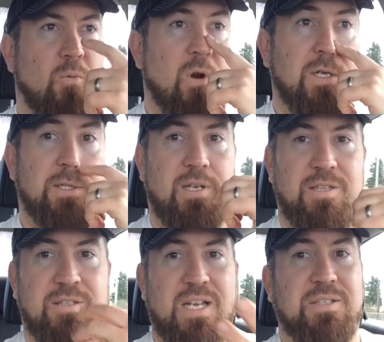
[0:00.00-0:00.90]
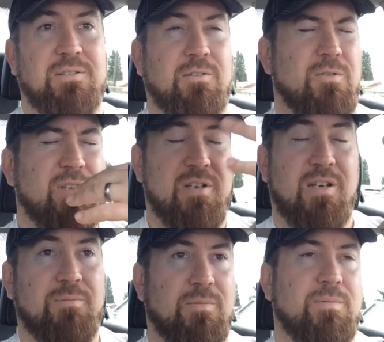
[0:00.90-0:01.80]
Whereas in the test or the,
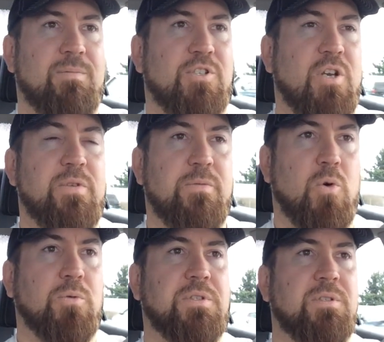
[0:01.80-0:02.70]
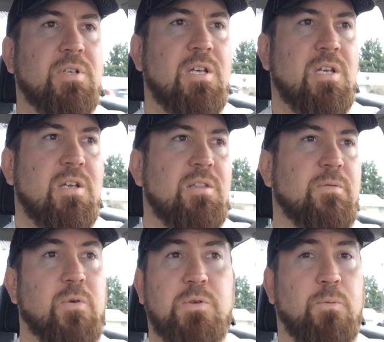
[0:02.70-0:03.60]
uh, the Chevy Volt,
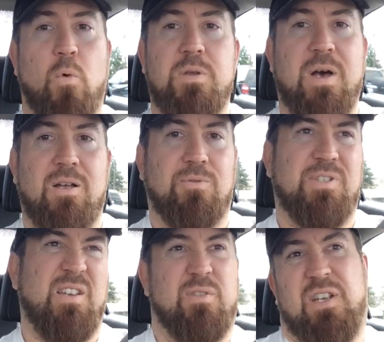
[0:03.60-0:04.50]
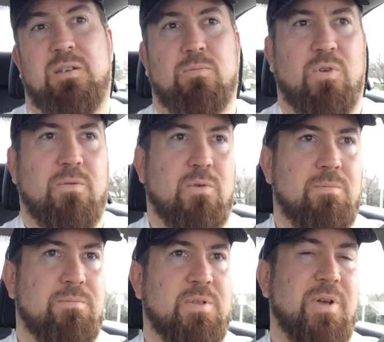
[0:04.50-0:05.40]
the first 40 miles, give or take, whatever,
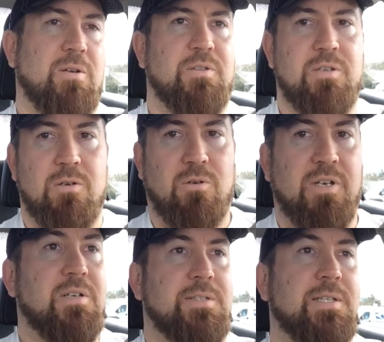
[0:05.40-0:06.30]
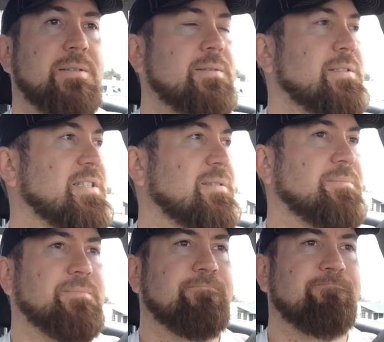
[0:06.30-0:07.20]
depending on the year, like I said,
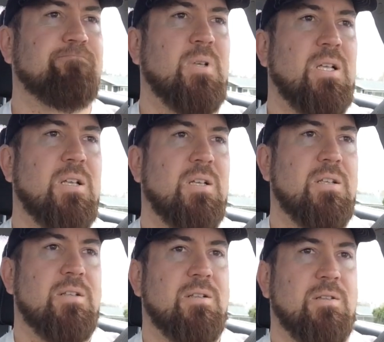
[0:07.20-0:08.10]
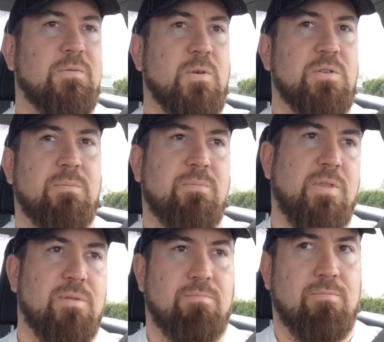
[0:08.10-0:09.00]
um, the first,
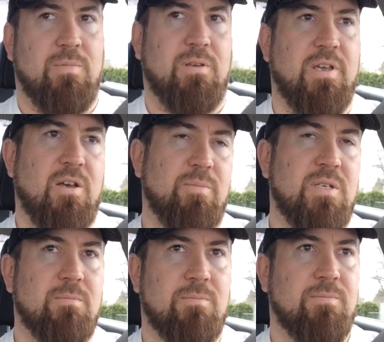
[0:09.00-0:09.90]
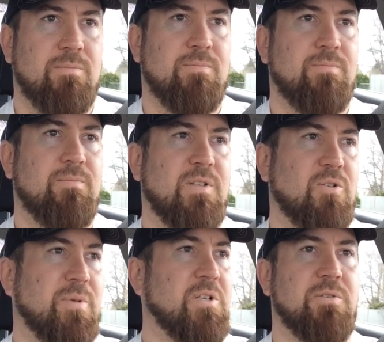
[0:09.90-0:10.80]
okay, I'll be a
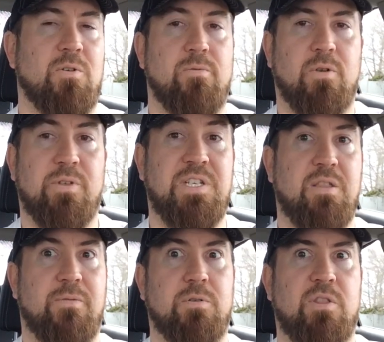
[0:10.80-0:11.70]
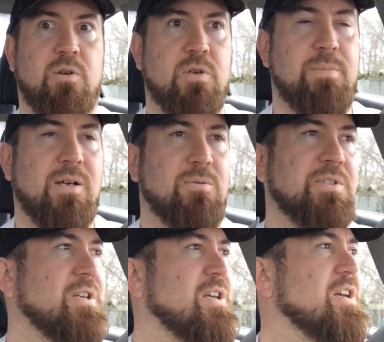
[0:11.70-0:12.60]
little bit conservative. I'll say the first 30
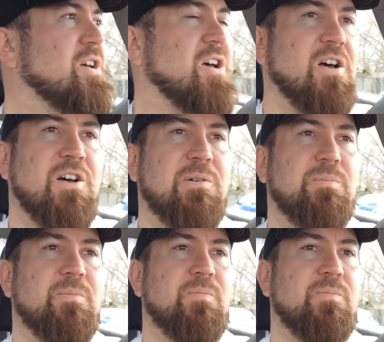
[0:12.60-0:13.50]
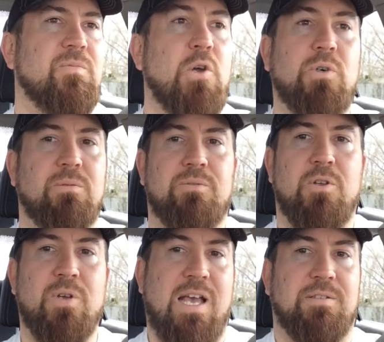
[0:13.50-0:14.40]
miles, um, no,
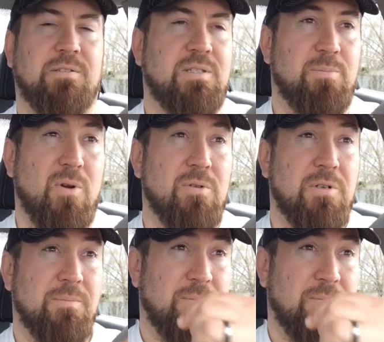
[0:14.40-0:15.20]
no gasoline's burned.